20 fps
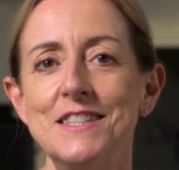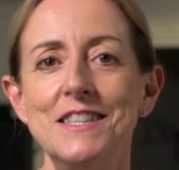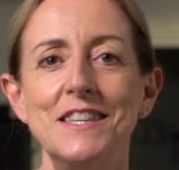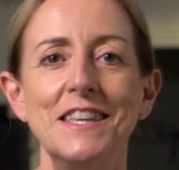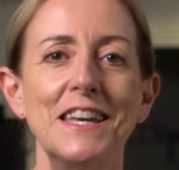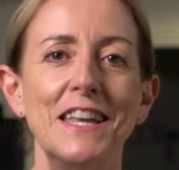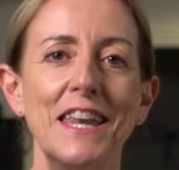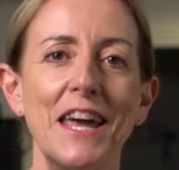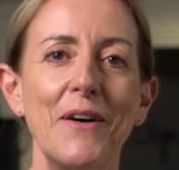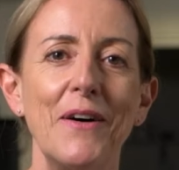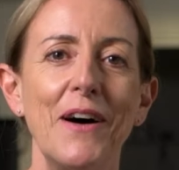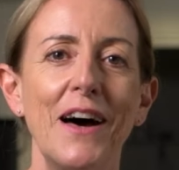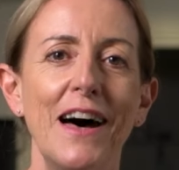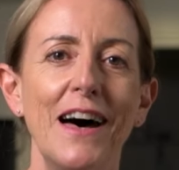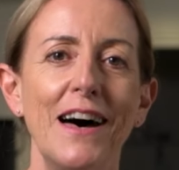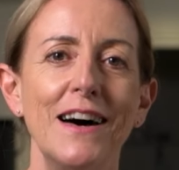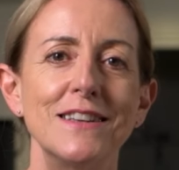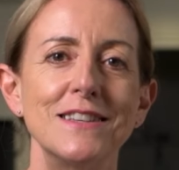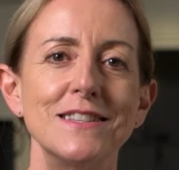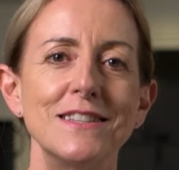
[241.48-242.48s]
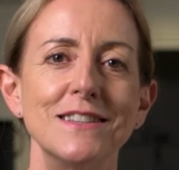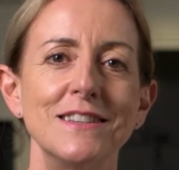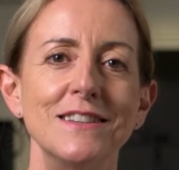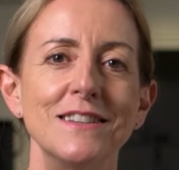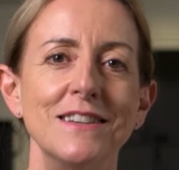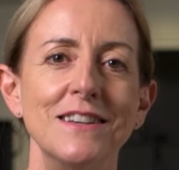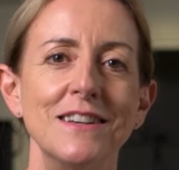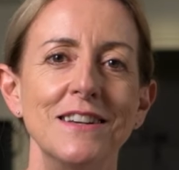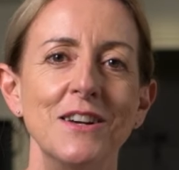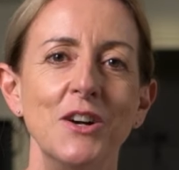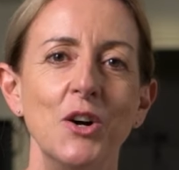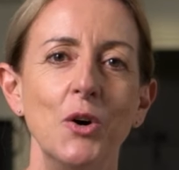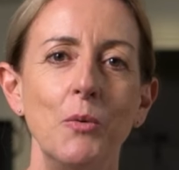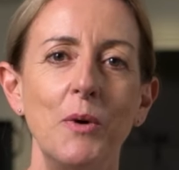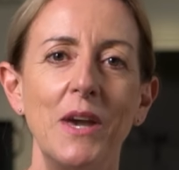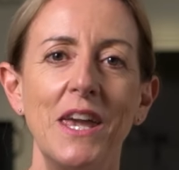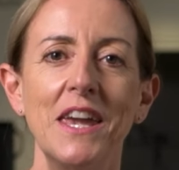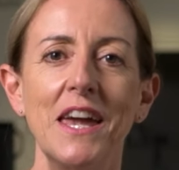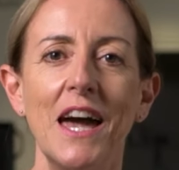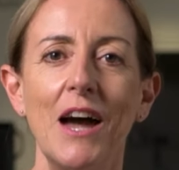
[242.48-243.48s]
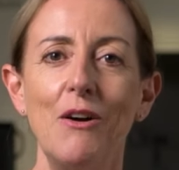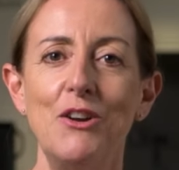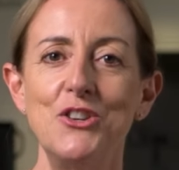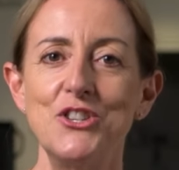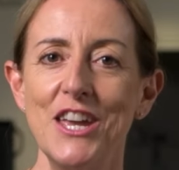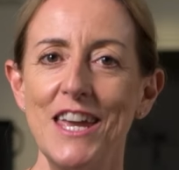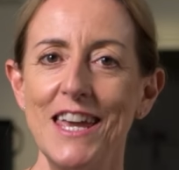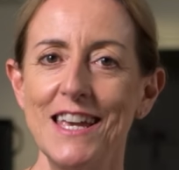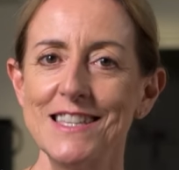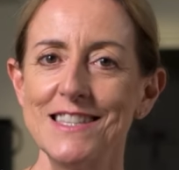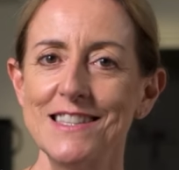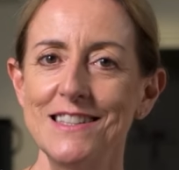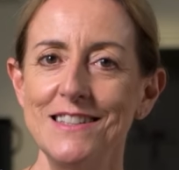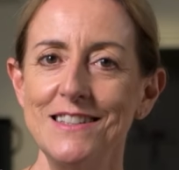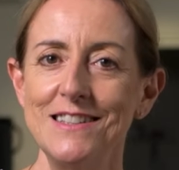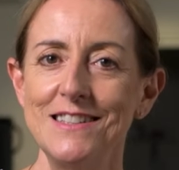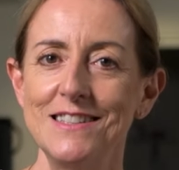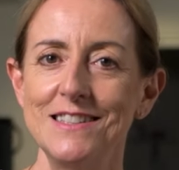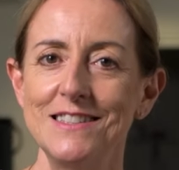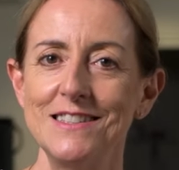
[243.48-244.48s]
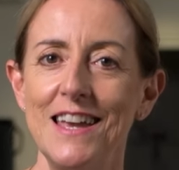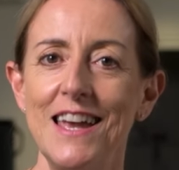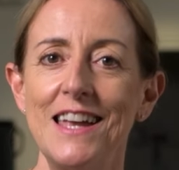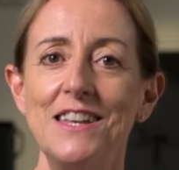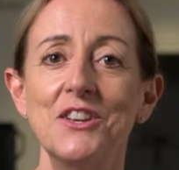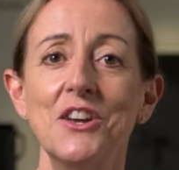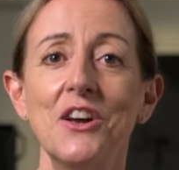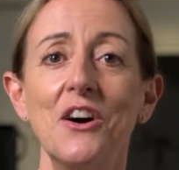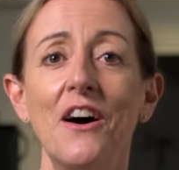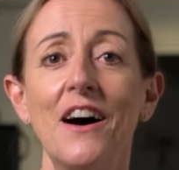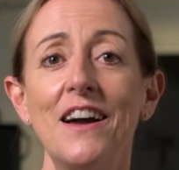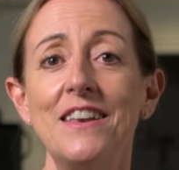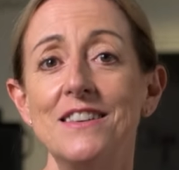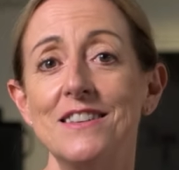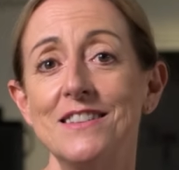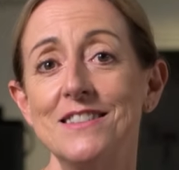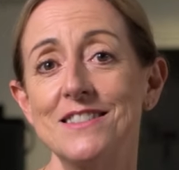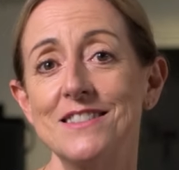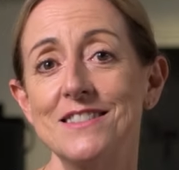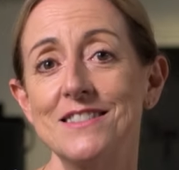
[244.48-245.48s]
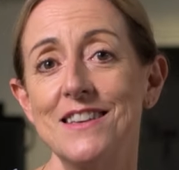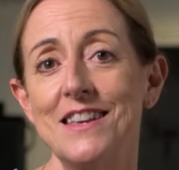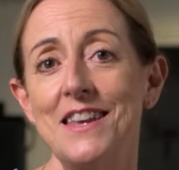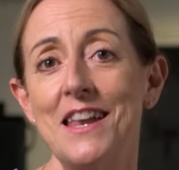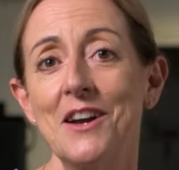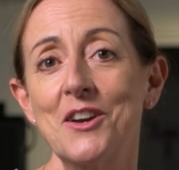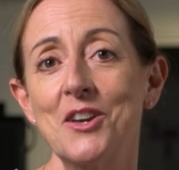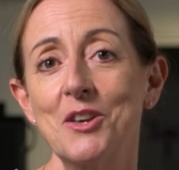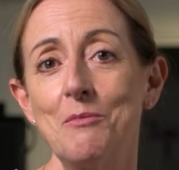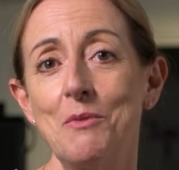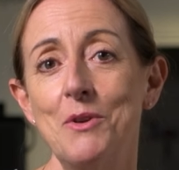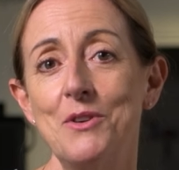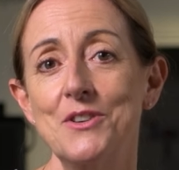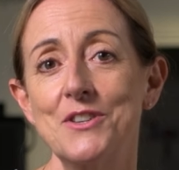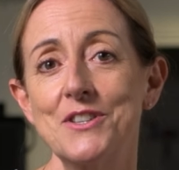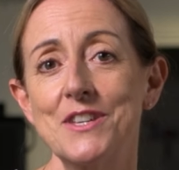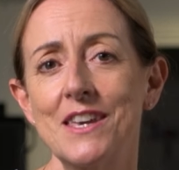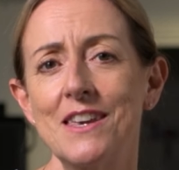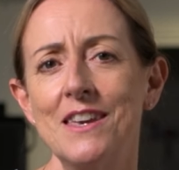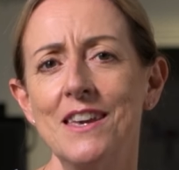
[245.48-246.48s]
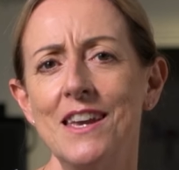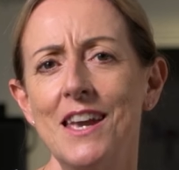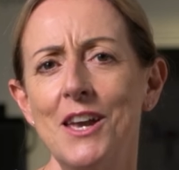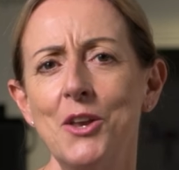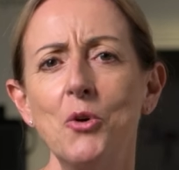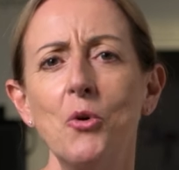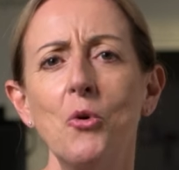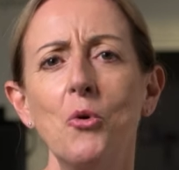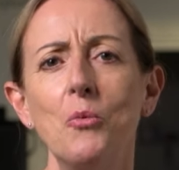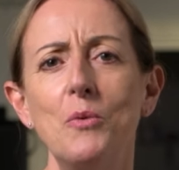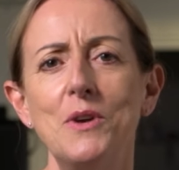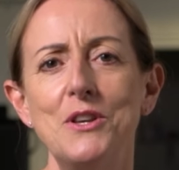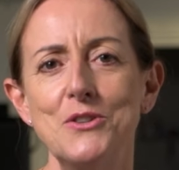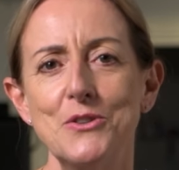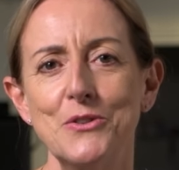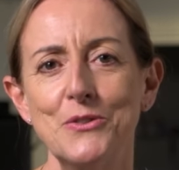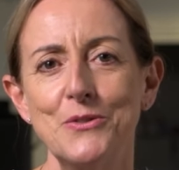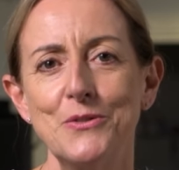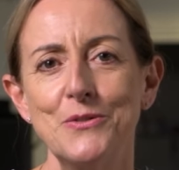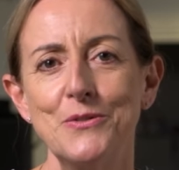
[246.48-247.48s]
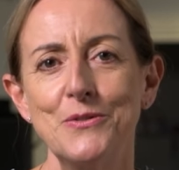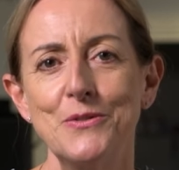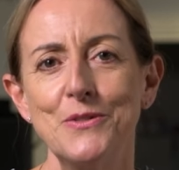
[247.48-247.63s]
sitting at our heart. We encourage excellence and kindness in our community in all we do.